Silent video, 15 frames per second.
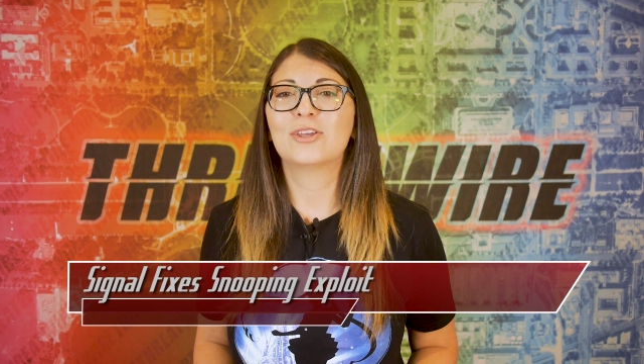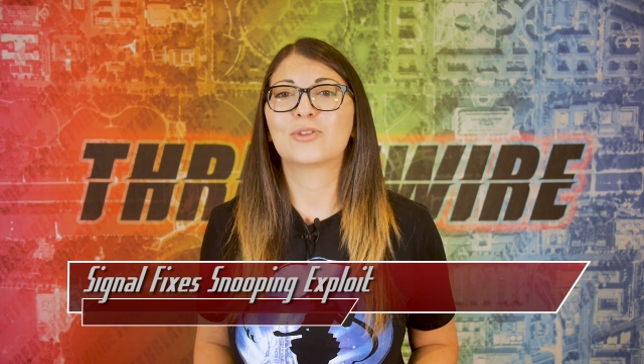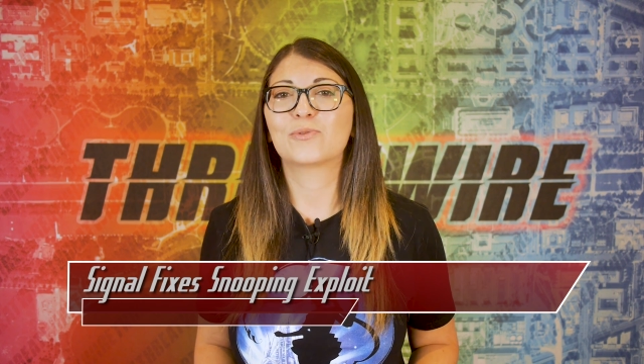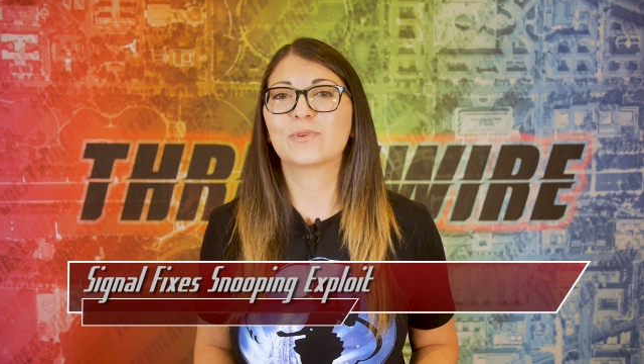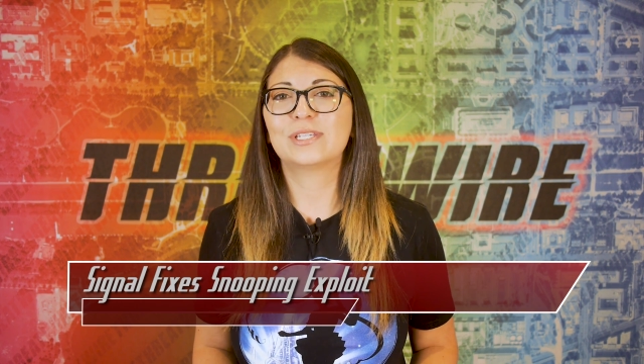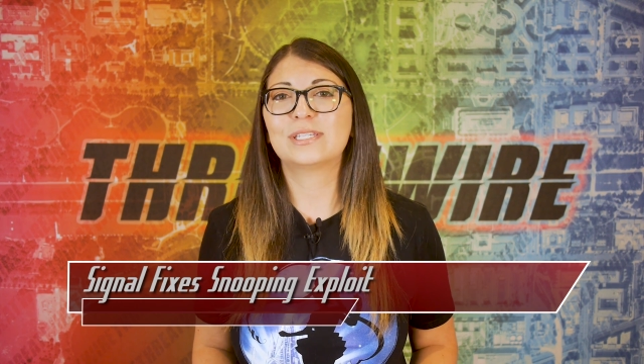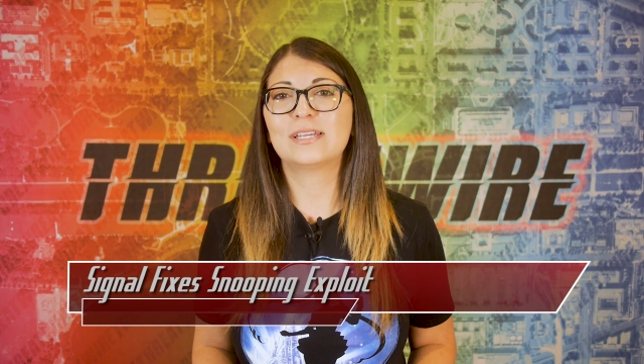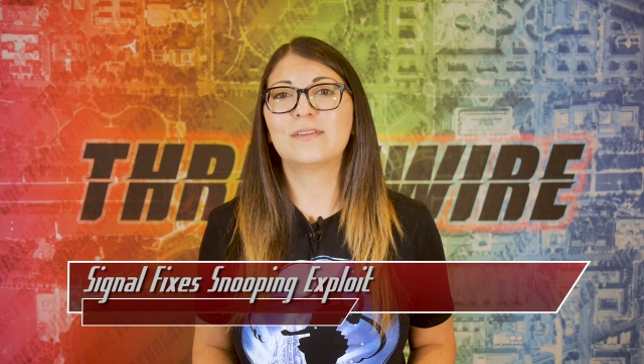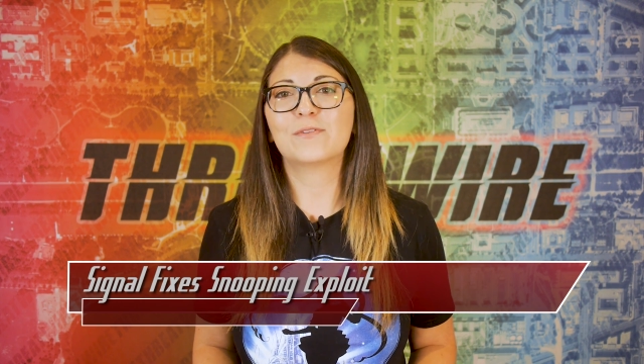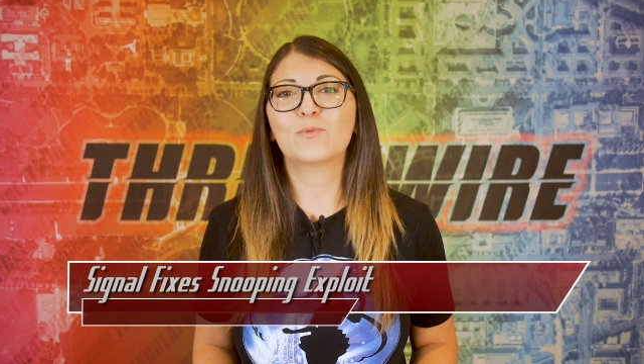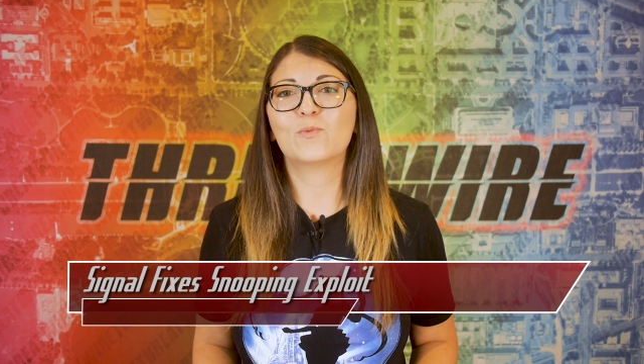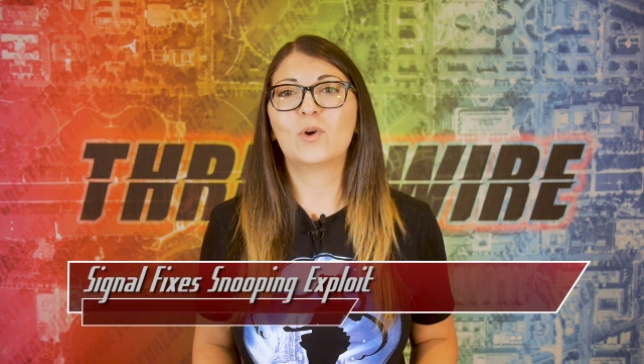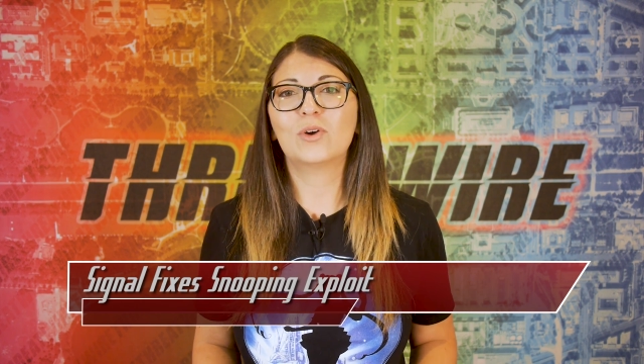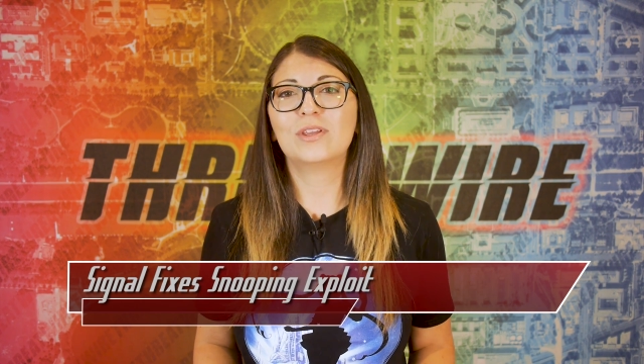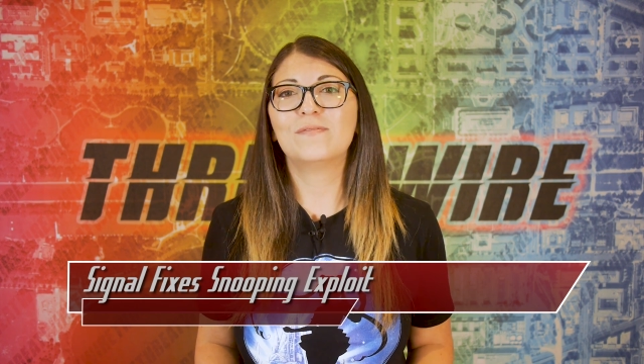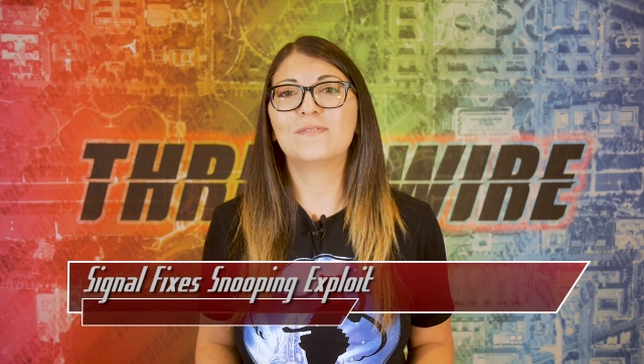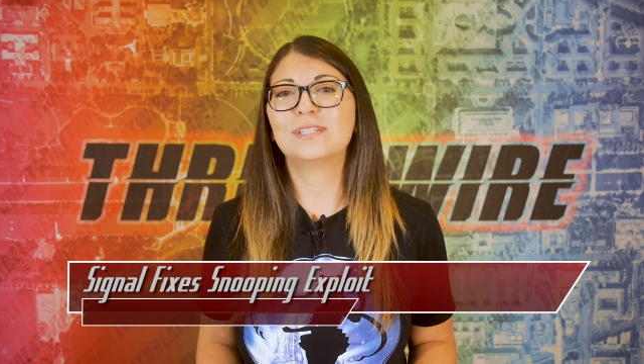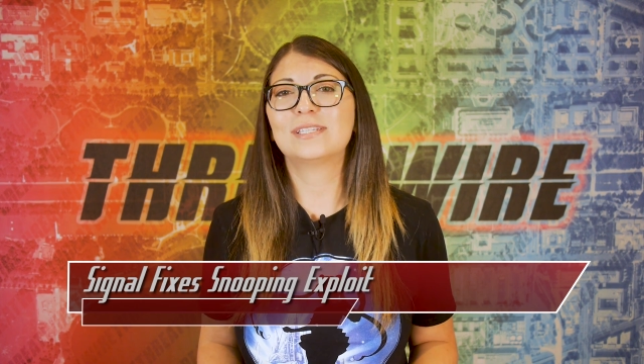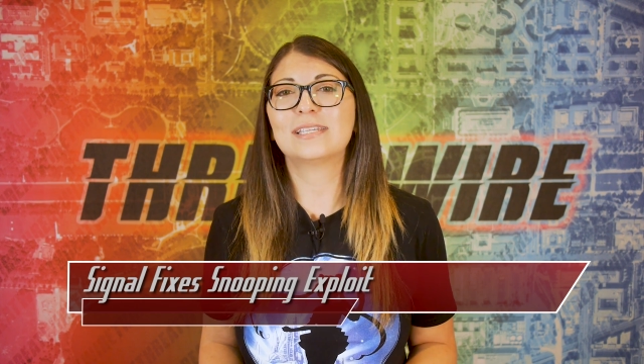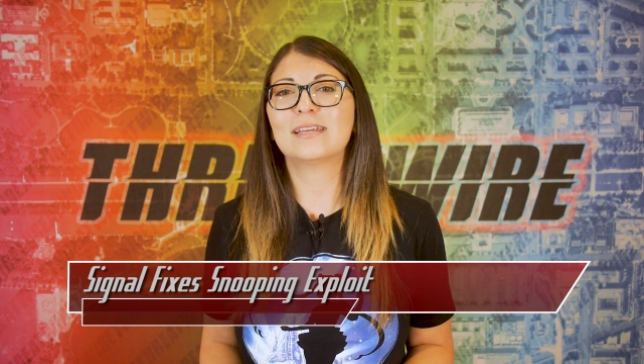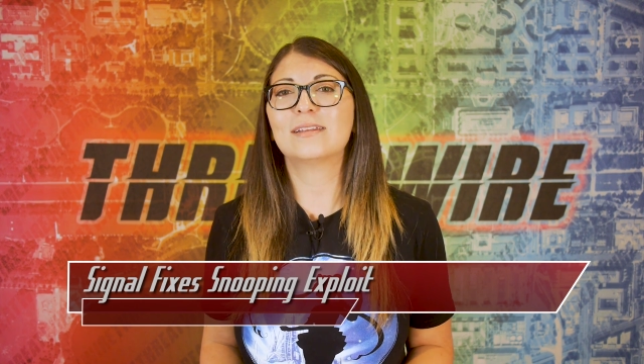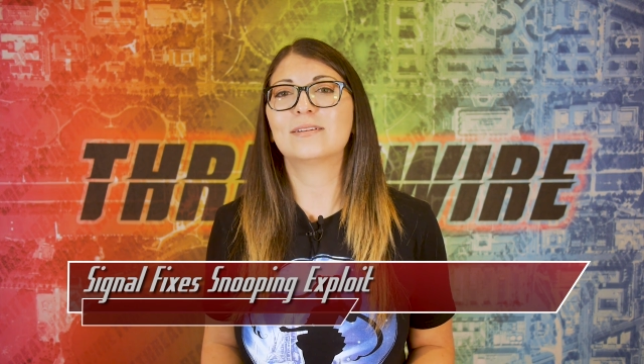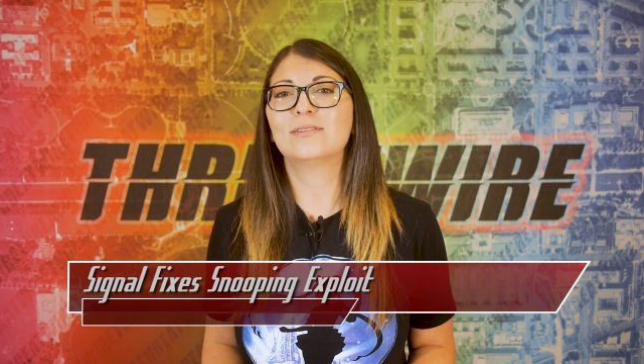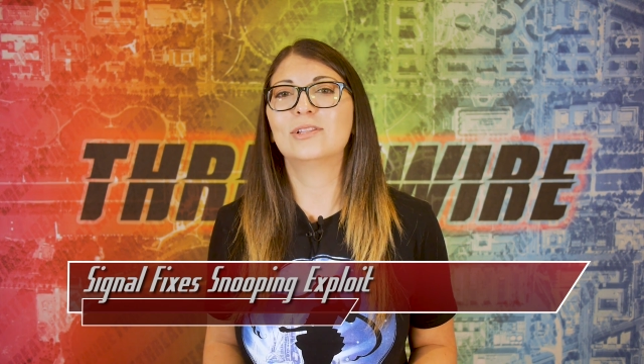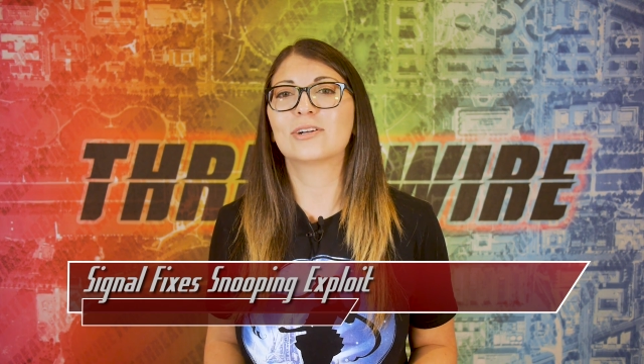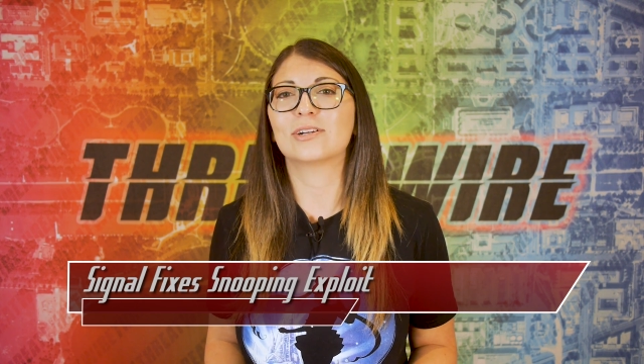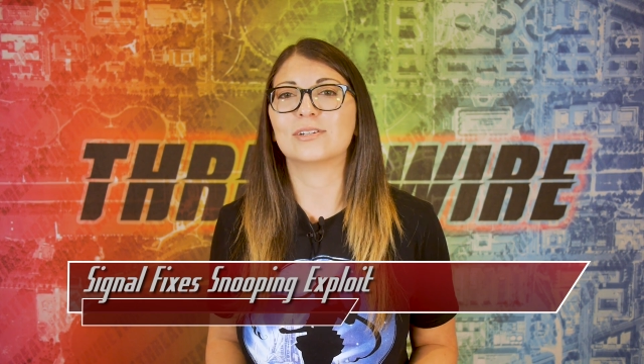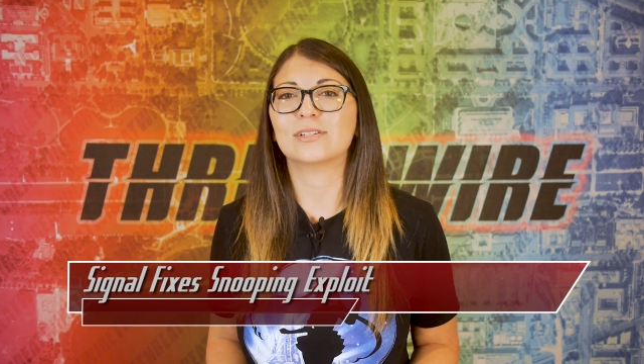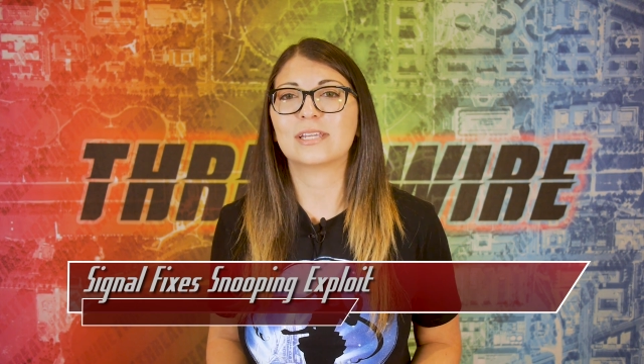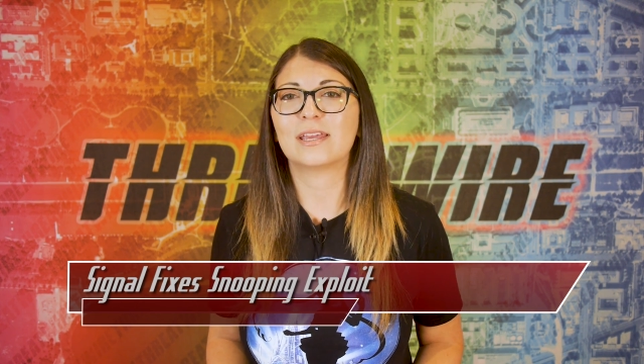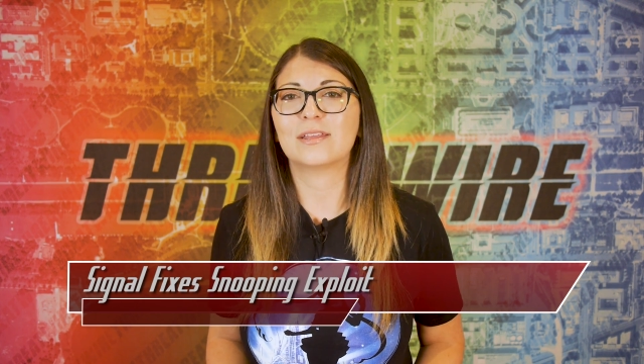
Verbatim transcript: the receiver won't even see an alert